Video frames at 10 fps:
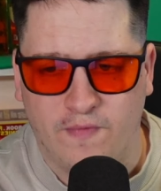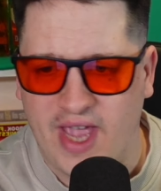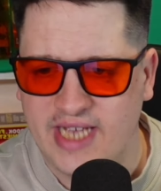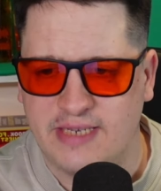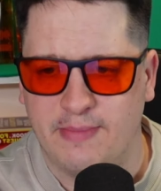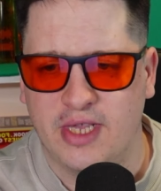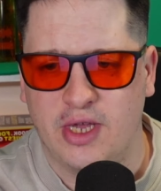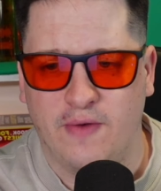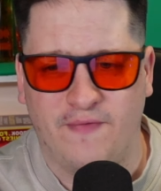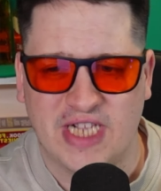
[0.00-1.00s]
for 80
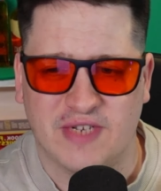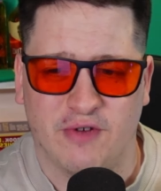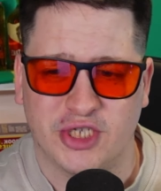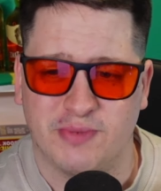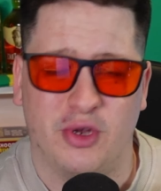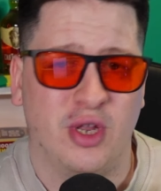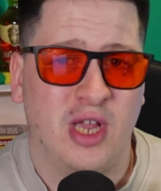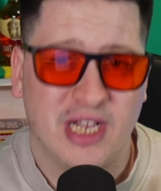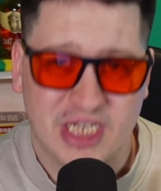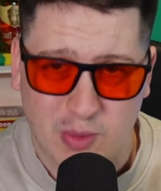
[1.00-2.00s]
million. Victor Osimhen,
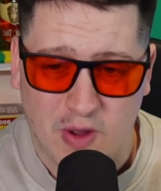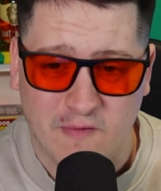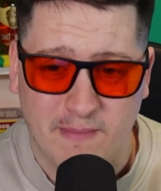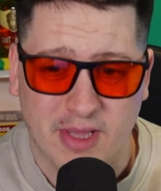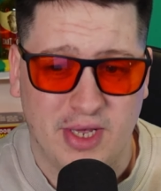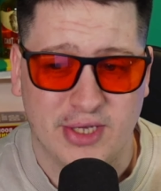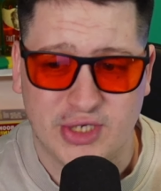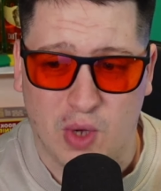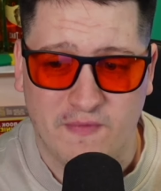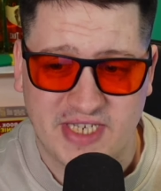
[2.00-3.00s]
12 million,
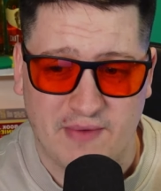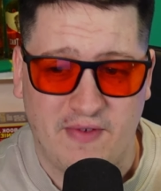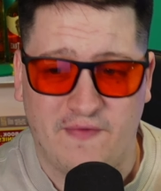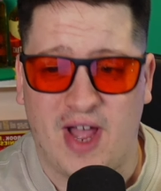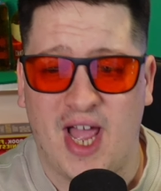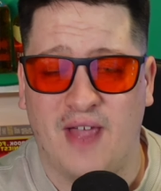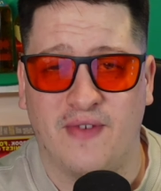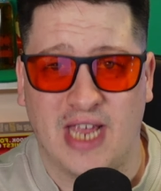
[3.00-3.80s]
sold for 75.